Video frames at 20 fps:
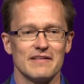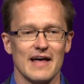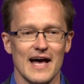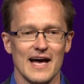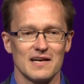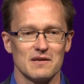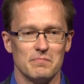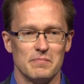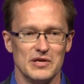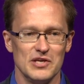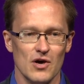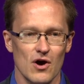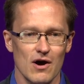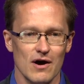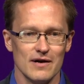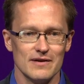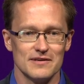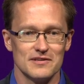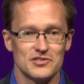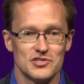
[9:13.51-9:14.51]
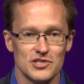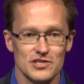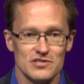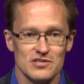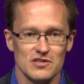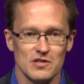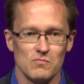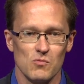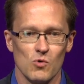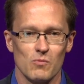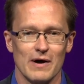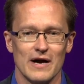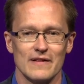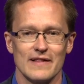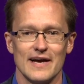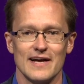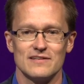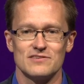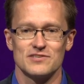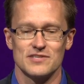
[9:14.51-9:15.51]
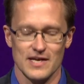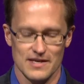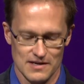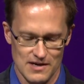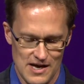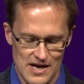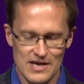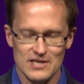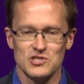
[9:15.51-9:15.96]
that beyond just the mobile handset.